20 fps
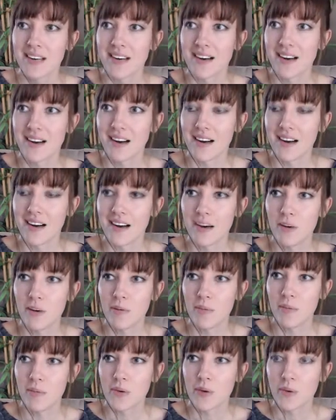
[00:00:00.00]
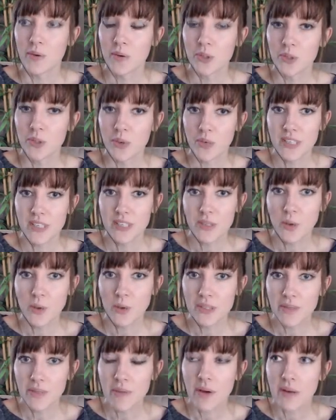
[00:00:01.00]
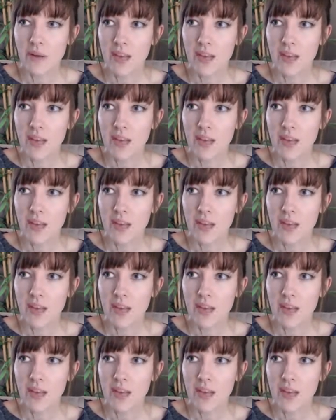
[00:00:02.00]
or stories told about